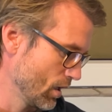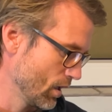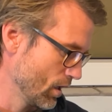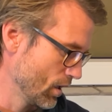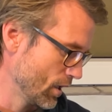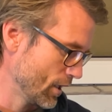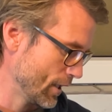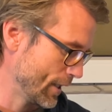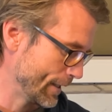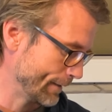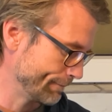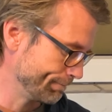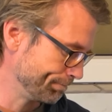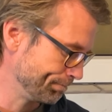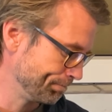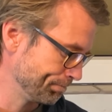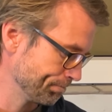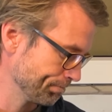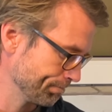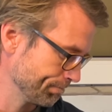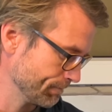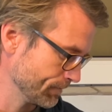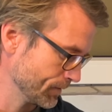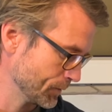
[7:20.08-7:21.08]

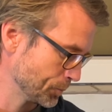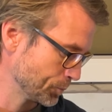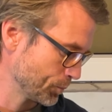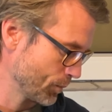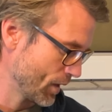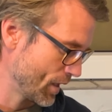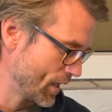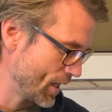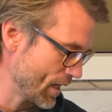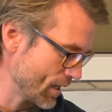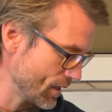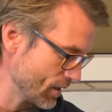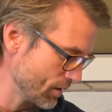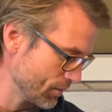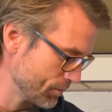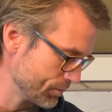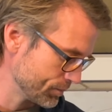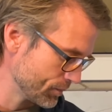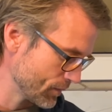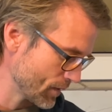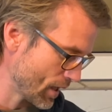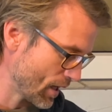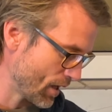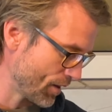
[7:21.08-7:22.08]
And
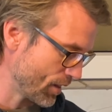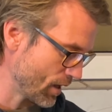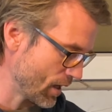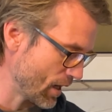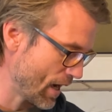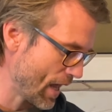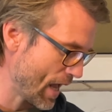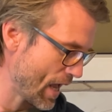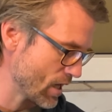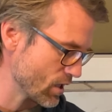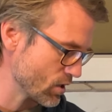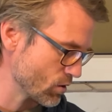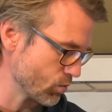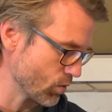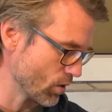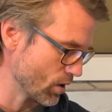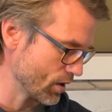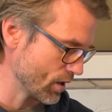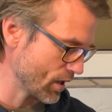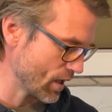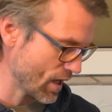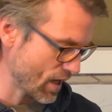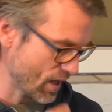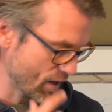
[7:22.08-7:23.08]
the last
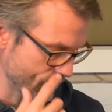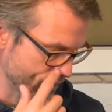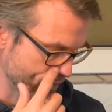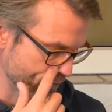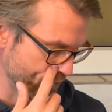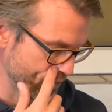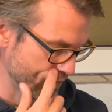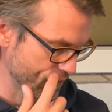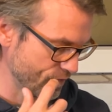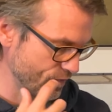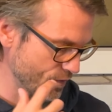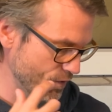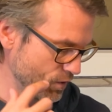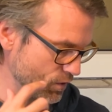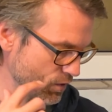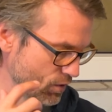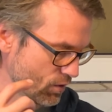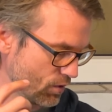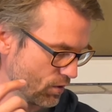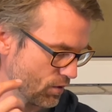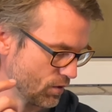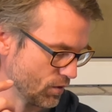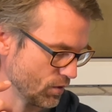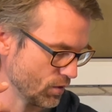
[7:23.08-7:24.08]
one, if
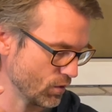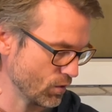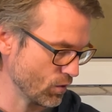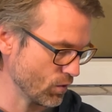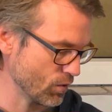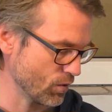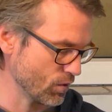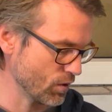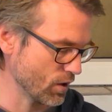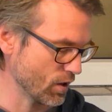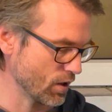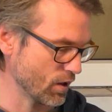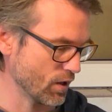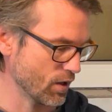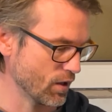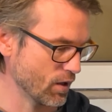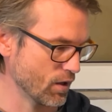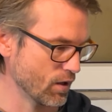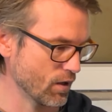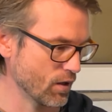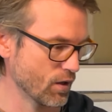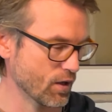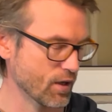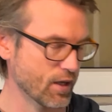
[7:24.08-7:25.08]
you
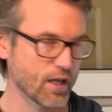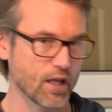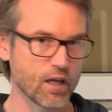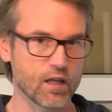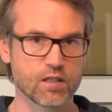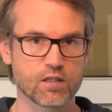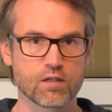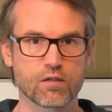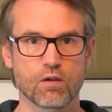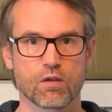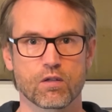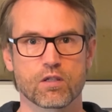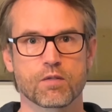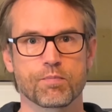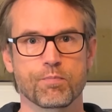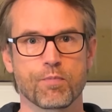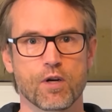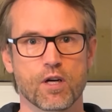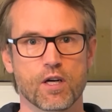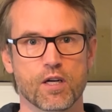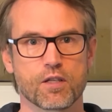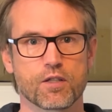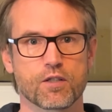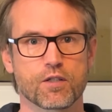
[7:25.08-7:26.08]
get a stock
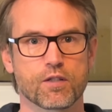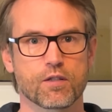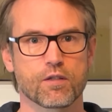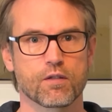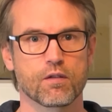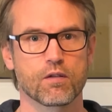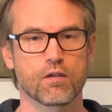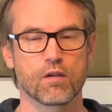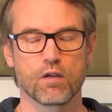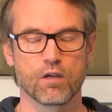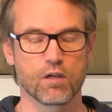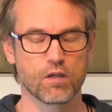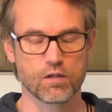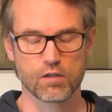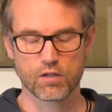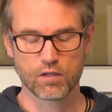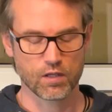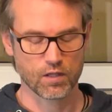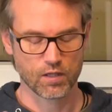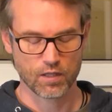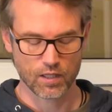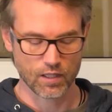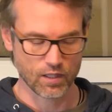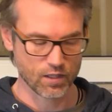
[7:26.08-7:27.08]
sparge,
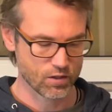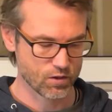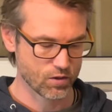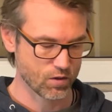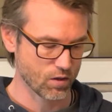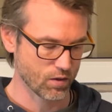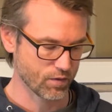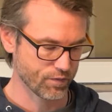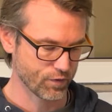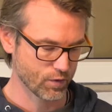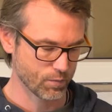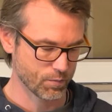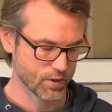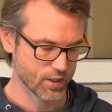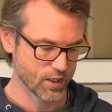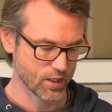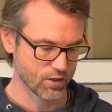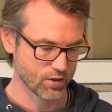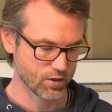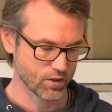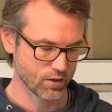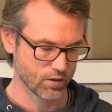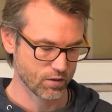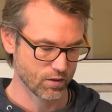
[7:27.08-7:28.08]
get a stock
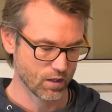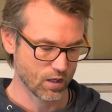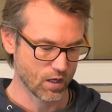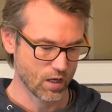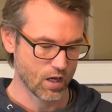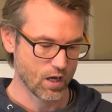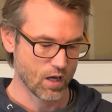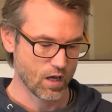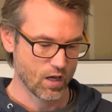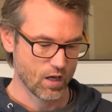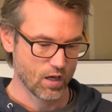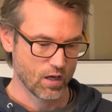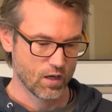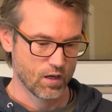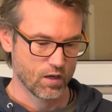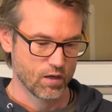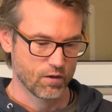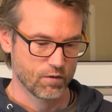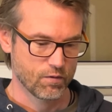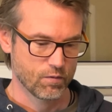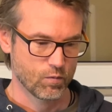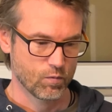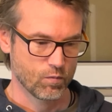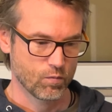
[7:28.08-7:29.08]
fermentation,
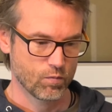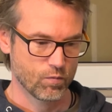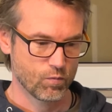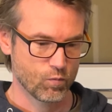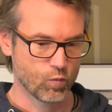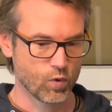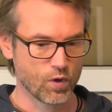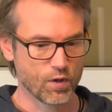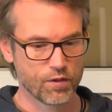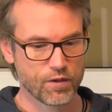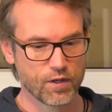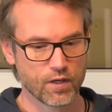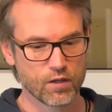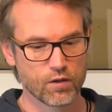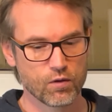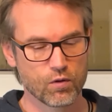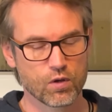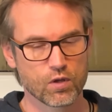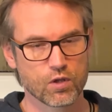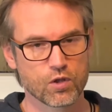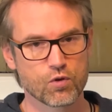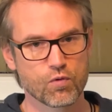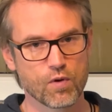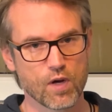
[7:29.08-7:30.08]
one thing you
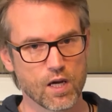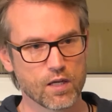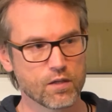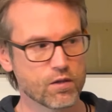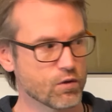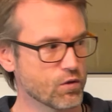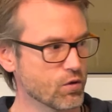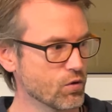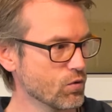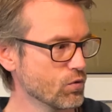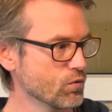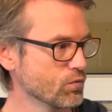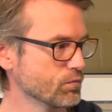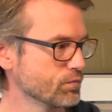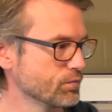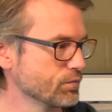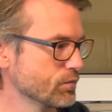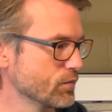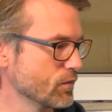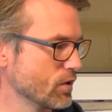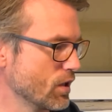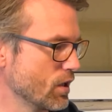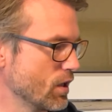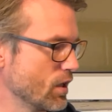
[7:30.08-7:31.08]
can try to do
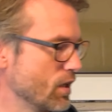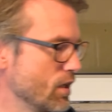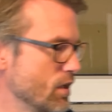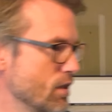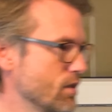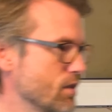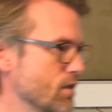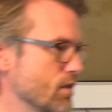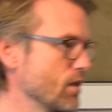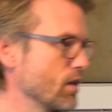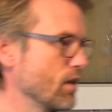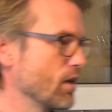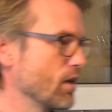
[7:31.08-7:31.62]
is